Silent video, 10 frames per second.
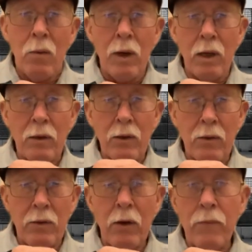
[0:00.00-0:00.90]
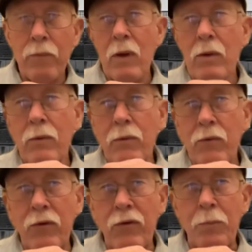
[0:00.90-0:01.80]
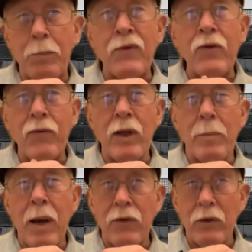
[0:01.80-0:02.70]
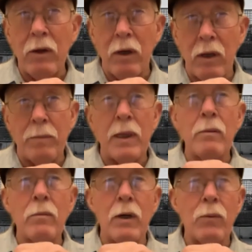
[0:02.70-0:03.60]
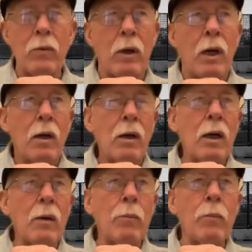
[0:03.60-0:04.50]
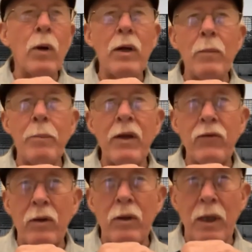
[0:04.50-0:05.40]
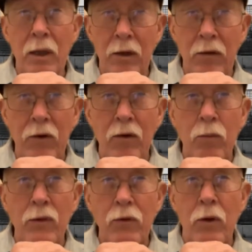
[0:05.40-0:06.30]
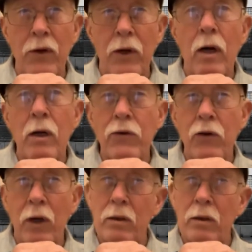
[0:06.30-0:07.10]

well specifically about the law to begin with uh, what it basically is is what's called a card check